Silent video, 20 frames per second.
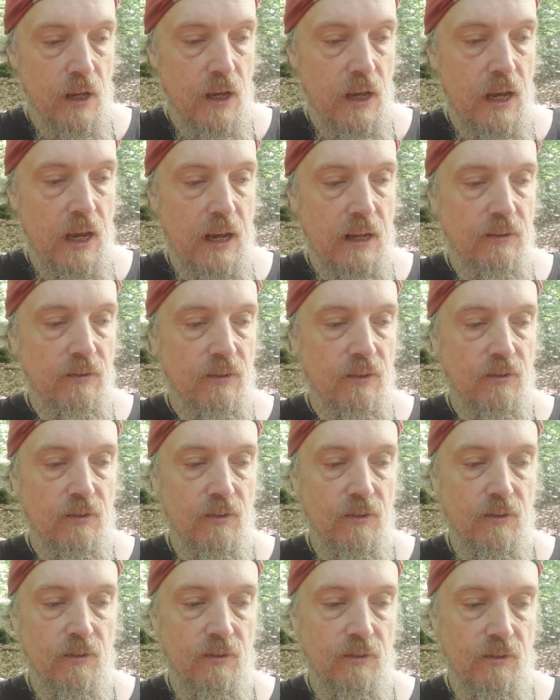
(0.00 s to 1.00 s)
and this
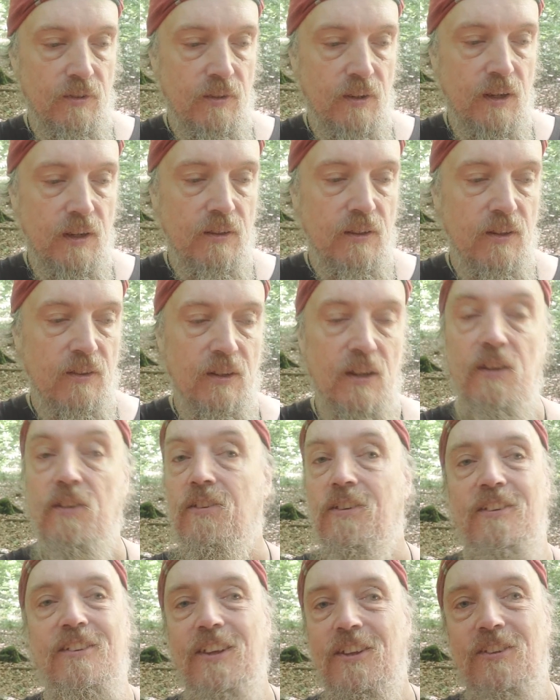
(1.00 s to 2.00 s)

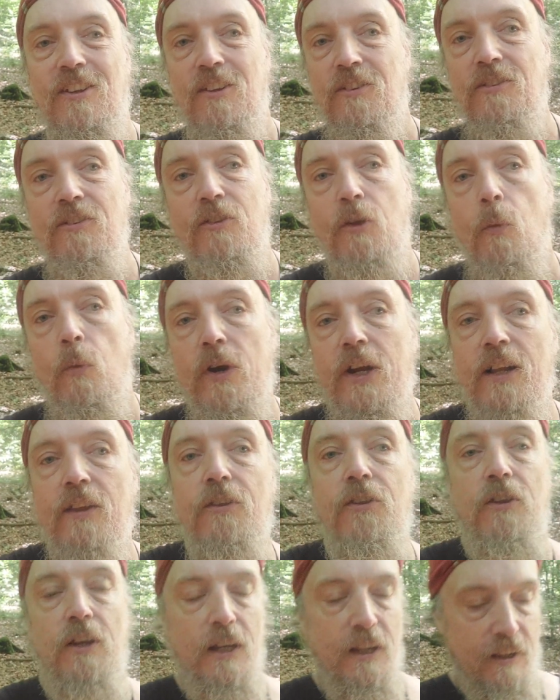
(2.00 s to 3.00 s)
isn't the real
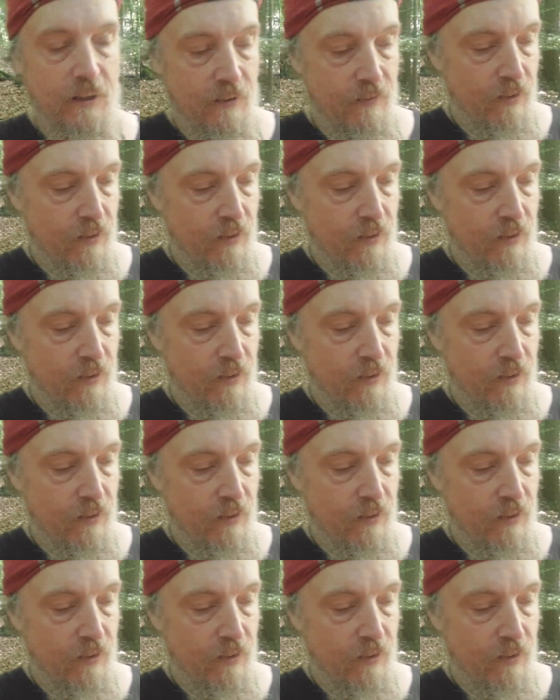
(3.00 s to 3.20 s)
thing.